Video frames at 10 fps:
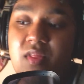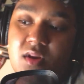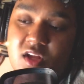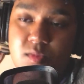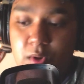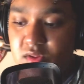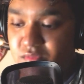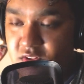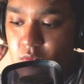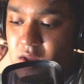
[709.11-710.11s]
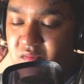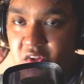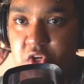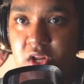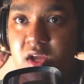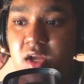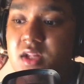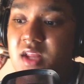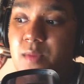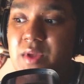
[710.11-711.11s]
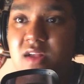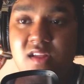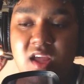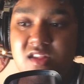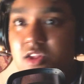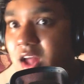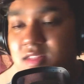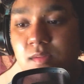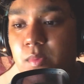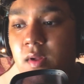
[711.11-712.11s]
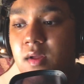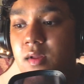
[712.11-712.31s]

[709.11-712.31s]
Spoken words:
and then experience physical manifestation today, because it's that simple.